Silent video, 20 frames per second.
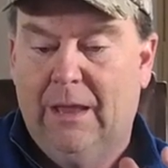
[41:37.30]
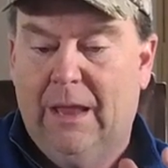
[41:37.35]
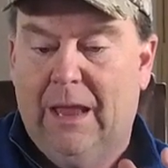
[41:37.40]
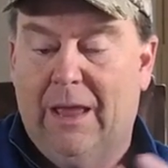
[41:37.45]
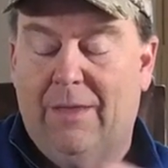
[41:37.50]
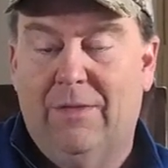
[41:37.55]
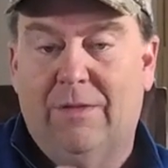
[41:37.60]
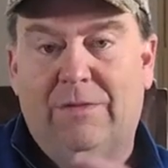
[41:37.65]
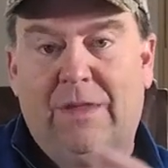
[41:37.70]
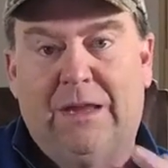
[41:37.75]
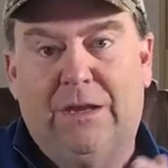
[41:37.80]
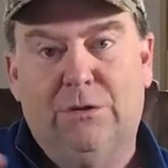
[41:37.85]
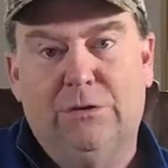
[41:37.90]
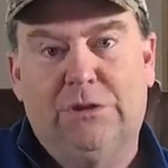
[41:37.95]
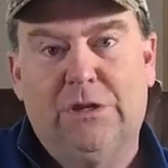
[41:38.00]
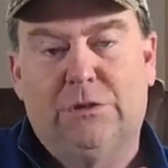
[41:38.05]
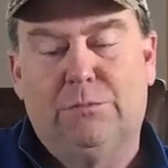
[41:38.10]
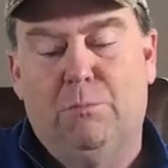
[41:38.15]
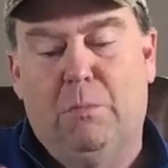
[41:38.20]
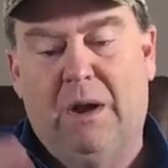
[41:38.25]
and then they
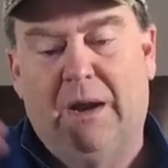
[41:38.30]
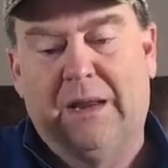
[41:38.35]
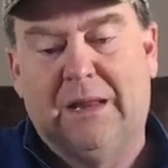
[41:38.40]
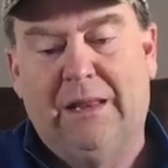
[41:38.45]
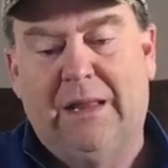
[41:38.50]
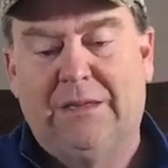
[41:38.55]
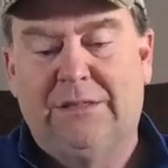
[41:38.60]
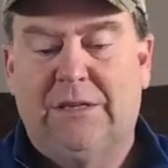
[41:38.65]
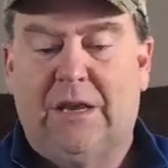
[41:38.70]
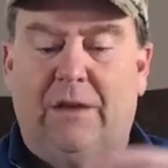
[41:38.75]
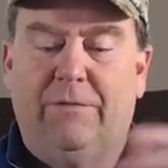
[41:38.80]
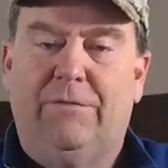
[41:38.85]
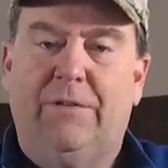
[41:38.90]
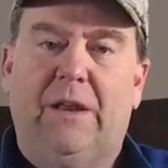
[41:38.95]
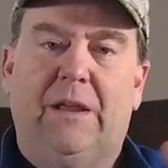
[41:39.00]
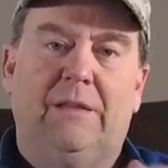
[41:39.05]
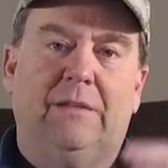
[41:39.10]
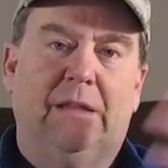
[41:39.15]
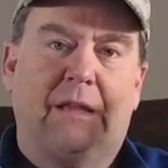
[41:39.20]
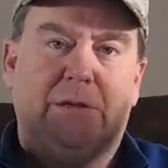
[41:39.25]
use this money and they
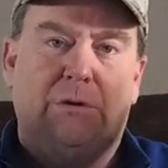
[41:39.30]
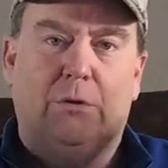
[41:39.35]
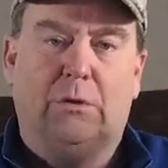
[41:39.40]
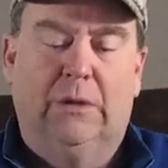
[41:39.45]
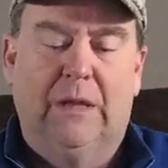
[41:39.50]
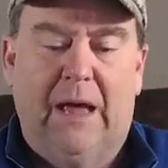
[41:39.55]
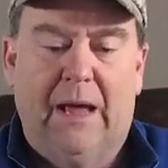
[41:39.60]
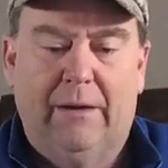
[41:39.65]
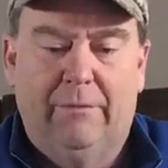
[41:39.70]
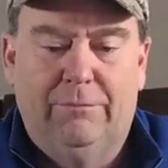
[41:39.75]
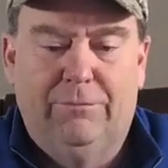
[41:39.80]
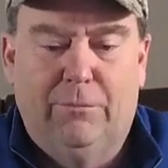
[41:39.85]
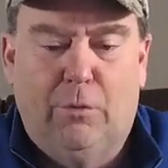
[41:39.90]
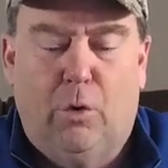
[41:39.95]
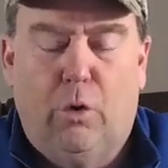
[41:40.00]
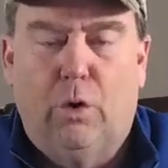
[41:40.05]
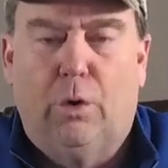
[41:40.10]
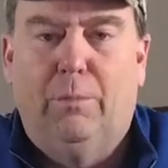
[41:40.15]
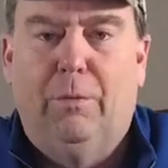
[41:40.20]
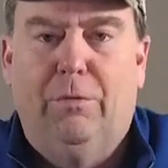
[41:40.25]
siphon it and they do a lot of
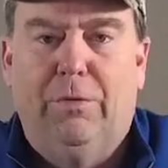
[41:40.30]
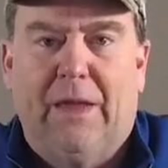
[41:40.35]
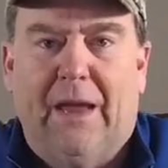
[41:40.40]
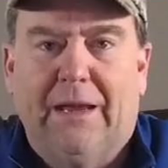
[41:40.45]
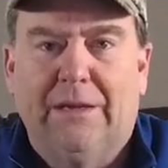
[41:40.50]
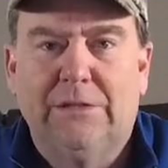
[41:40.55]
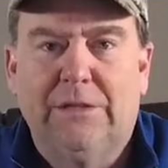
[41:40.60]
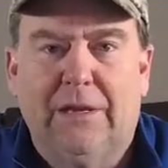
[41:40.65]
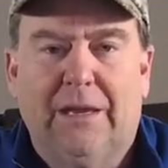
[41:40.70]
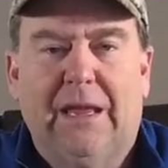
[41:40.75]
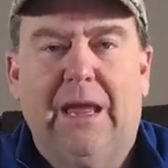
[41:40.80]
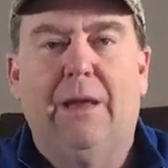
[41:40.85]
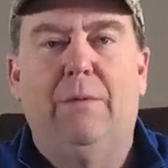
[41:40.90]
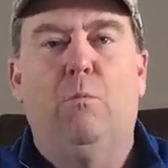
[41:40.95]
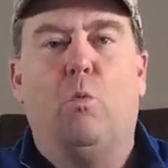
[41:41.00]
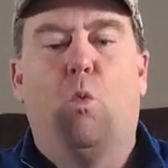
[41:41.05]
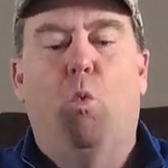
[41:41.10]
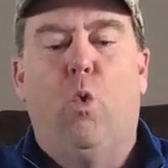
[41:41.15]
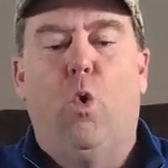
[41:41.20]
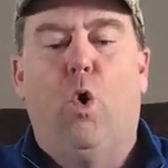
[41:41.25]
horrible things.
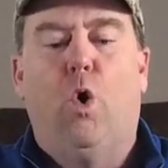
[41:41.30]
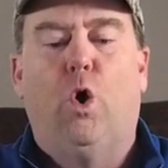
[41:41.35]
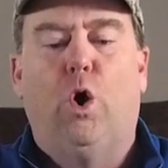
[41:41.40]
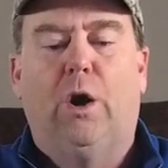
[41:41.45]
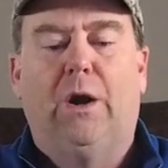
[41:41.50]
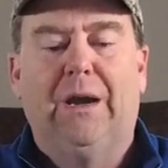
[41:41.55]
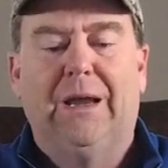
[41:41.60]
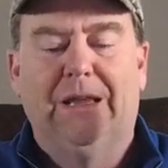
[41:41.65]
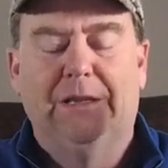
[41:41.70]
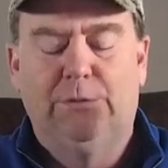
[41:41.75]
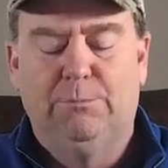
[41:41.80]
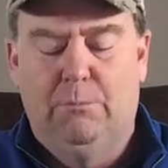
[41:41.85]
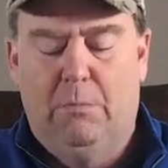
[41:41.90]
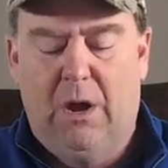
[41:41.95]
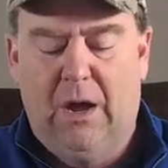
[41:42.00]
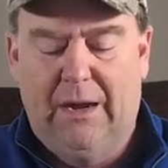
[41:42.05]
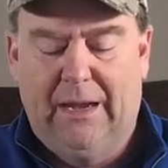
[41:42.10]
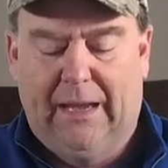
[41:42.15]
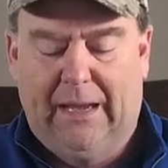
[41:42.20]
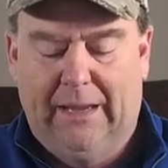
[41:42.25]
again, war is
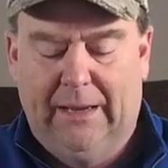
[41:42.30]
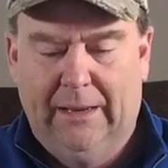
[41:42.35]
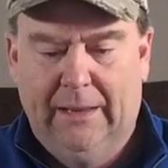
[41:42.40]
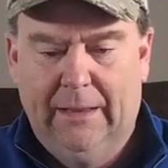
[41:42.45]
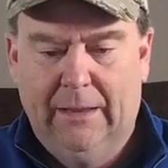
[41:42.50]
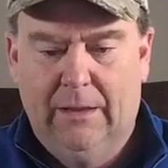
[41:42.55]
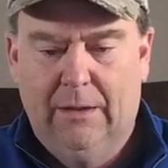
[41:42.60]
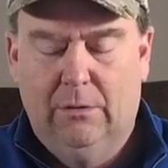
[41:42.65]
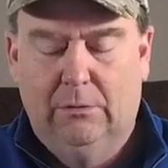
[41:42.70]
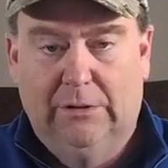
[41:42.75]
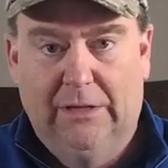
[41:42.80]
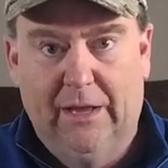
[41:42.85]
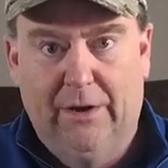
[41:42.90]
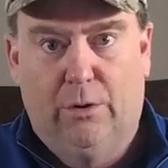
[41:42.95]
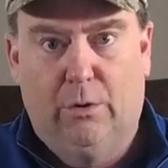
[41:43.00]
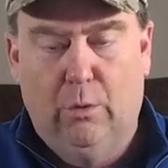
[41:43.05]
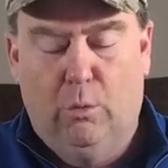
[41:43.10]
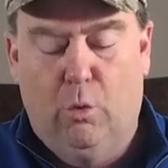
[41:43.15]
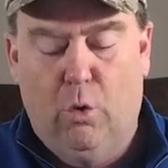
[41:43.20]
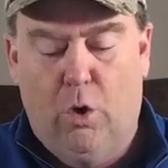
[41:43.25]
money,
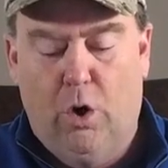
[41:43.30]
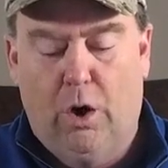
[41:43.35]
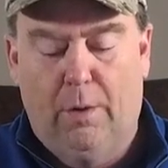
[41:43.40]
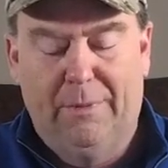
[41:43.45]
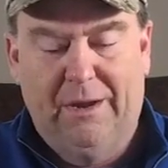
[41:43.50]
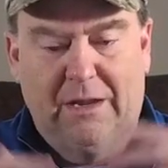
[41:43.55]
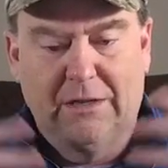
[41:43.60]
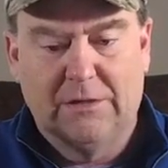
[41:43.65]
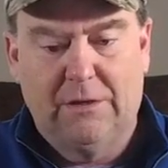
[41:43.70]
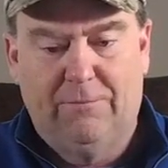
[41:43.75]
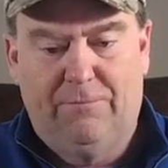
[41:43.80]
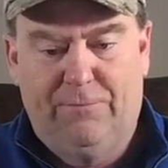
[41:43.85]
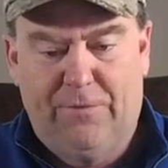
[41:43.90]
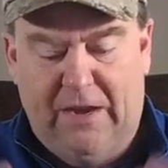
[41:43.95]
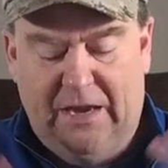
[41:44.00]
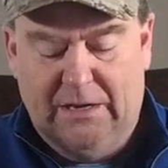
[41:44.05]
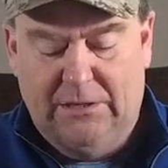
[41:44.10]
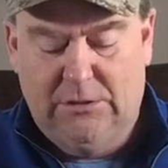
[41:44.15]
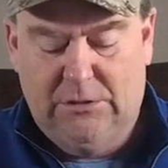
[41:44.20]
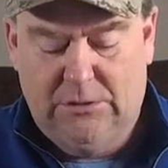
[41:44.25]
literal war, because it
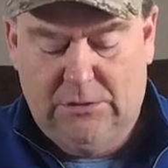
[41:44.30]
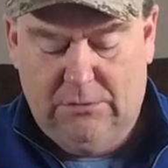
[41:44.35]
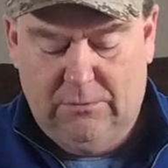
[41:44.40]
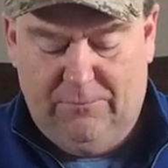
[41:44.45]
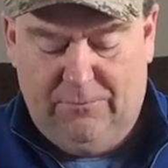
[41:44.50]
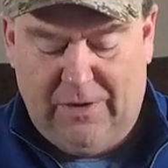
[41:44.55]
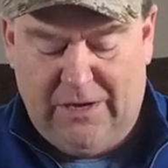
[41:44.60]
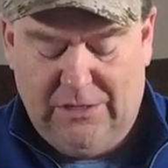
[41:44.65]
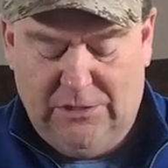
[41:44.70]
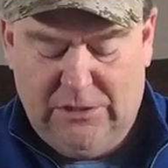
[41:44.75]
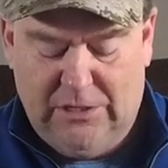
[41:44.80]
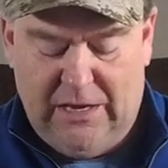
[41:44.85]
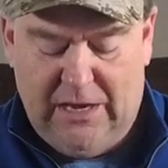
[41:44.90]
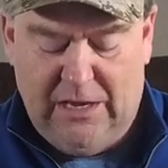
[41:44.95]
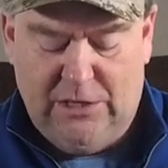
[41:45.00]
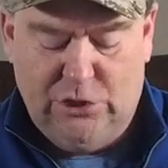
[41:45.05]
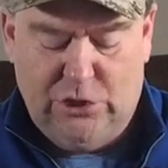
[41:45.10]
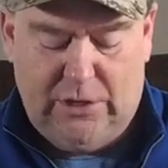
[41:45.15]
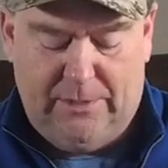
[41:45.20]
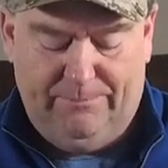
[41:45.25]
feeds feeds the
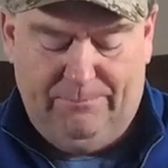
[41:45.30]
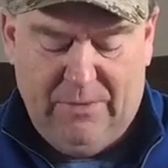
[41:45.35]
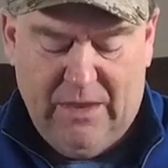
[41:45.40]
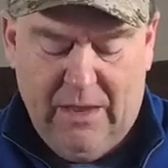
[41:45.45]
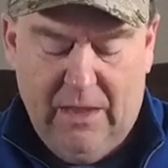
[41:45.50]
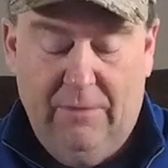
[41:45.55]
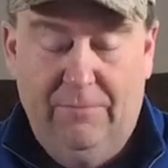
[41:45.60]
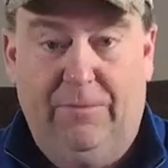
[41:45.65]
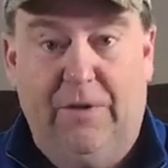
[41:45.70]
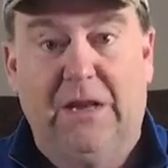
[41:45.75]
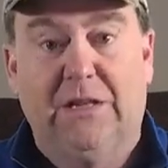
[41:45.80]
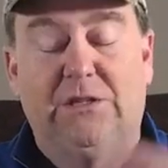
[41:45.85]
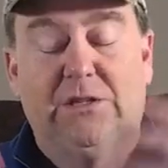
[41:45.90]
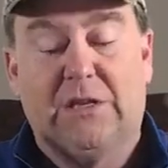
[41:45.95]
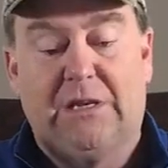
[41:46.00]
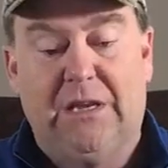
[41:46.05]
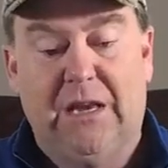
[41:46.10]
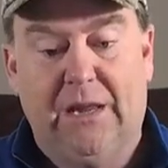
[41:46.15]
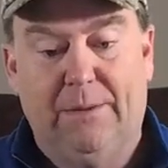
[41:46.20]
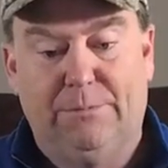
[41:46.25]
engine, feeds
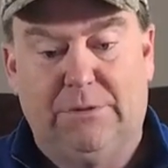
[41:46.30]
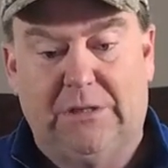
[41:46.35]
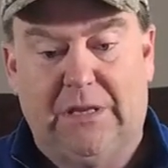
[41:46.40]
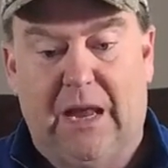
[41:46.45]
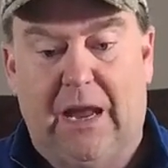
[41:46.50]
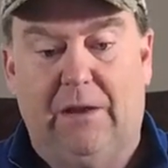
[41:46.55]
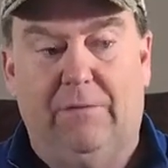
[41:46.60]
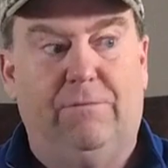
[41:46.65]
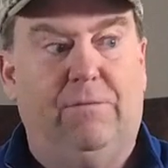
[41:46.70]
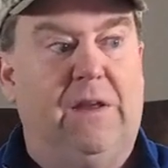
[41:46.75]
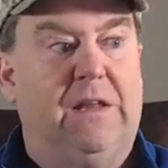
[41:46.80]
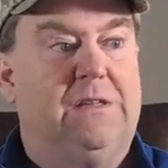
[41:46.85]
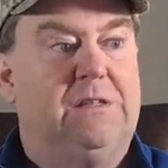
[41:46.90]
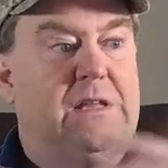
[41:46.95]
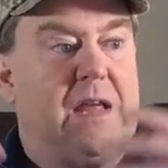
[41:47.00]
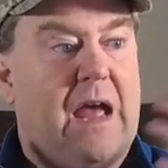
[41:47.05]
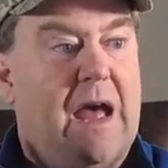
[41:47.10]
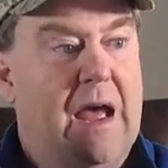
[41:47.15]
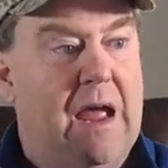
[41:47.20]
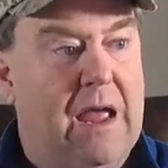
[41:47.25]
the deep state, feeds
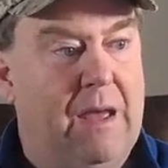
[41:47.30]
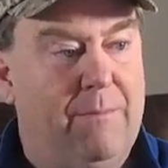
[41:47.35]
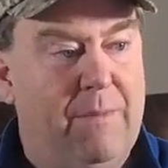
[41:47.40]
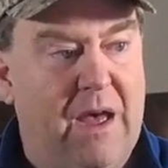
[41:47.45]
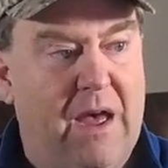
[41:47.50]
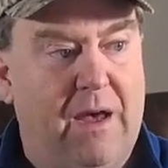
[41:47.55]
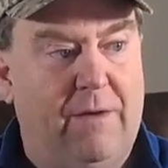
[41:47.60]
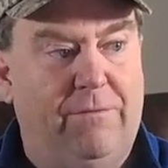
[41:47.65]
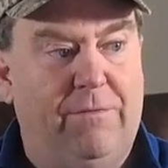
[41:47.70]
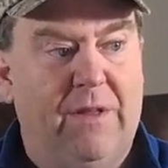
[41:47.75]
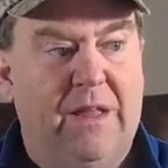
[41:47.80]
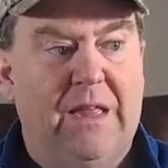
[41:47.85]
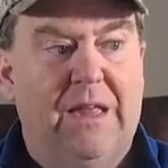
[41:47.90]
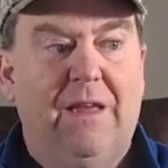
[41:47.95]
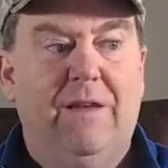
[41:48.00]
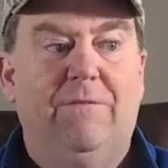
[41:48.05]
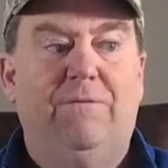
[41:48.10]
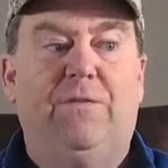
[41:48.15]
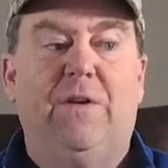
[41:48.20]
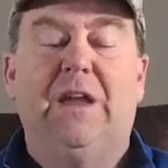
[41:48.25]
the IMF,
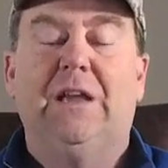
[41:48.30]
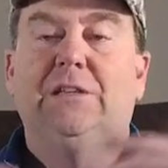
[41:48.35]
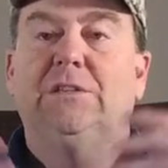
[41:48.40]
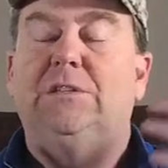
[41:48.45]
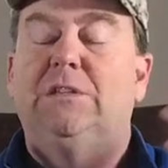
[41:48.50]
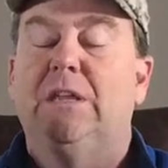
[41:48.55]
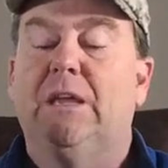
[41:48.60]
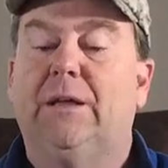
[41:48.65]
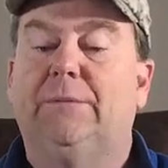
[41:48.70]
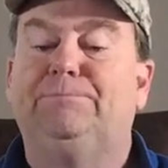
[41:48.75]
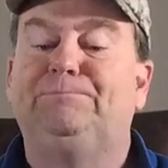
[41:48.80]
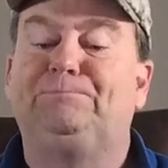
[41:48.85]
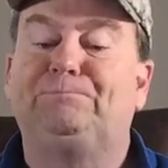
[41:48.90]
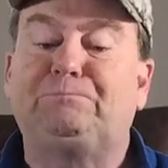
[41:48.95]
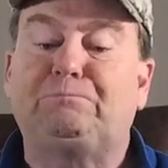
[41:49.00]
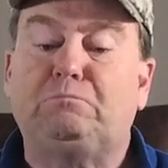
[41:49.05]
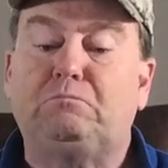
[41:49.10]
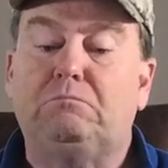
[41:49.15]
feeds the